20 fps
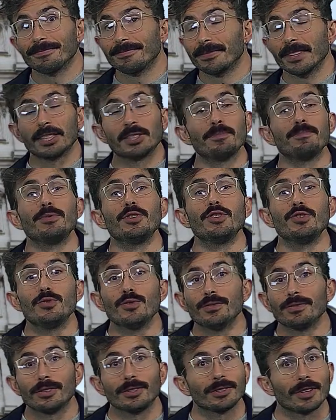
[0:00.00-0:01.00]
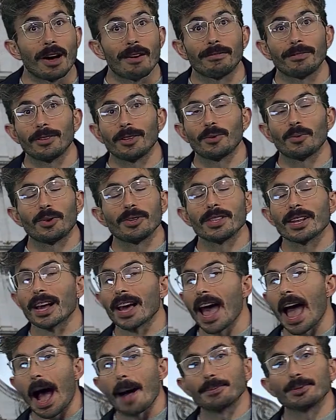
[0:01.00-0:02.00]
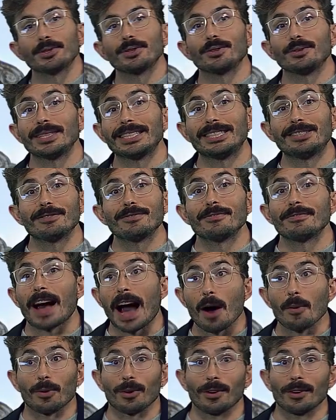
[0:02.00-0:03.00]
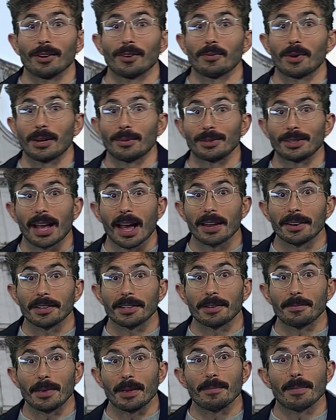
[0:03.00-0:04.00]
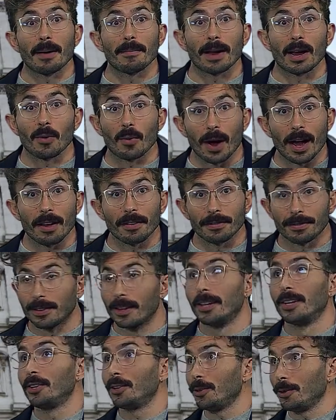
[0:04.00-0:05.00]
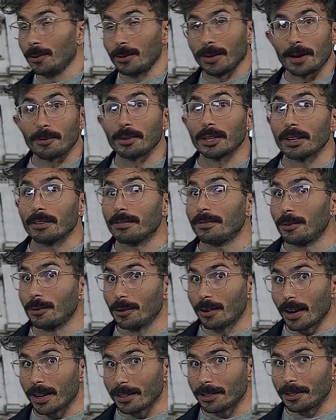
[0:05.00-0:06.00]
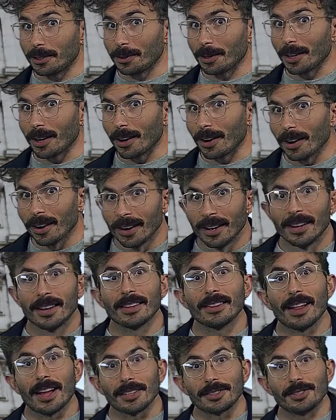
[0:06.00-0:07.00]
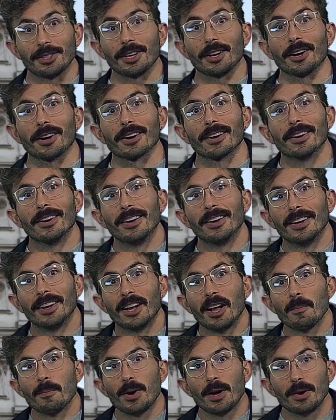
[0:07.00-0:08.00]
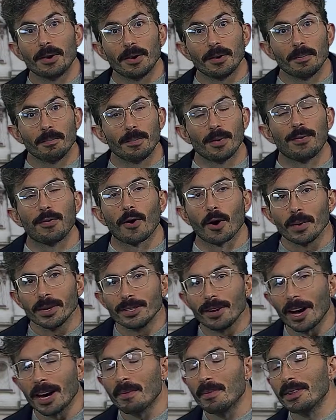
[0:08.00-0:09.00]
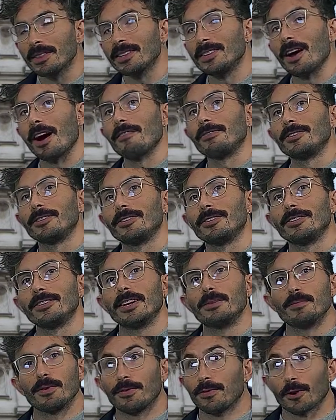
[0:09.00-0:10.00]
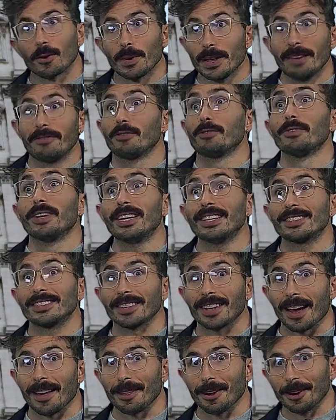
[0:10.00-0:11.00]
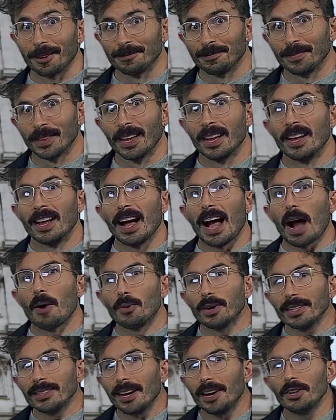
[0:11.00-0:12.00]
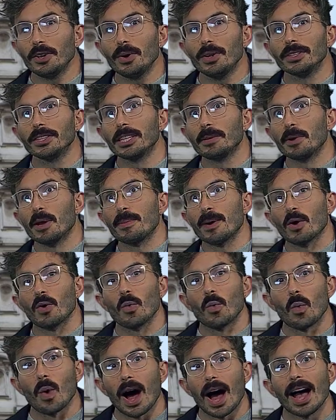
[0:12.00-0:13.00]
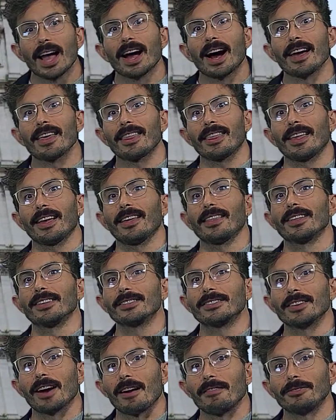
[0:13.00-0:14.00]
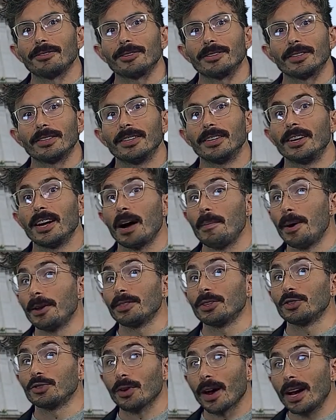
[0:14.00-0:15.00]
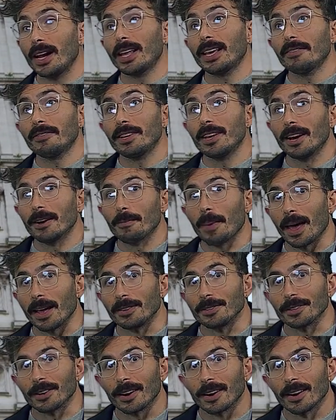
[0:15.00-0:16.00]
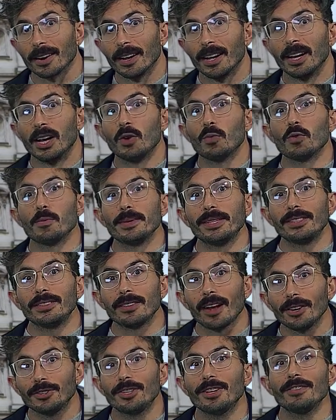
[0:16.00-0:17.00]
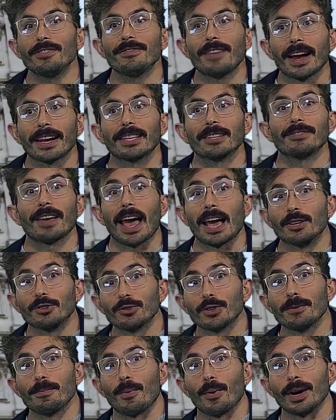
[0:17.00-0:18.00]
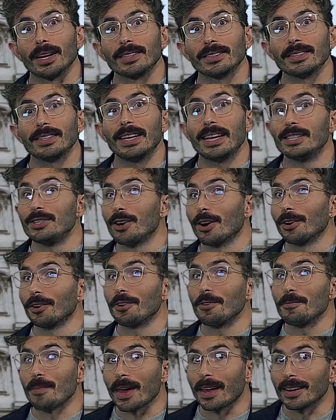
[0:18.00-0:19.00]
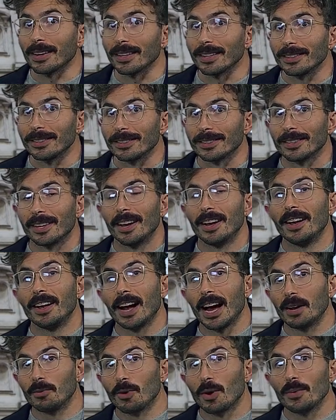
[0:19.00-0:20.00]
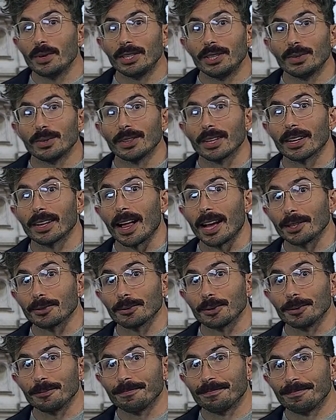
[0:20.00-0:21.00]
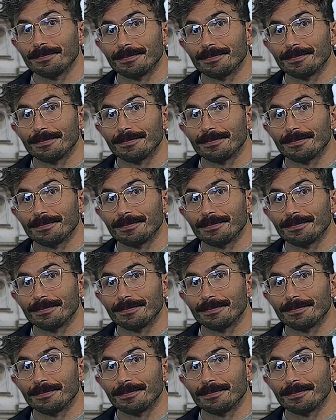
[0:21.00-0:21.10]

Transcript: It's a beautiful novel, one that I absolutely devoured when it was handed to me by my wife, who I want to give full credit to here, last year. But before we talk about the novel, and before we even read it together, I want to tell you a little bit about why I think this novel, about the training of a young painter, will be such an effective entry point into art humanities and what we do in the classroom.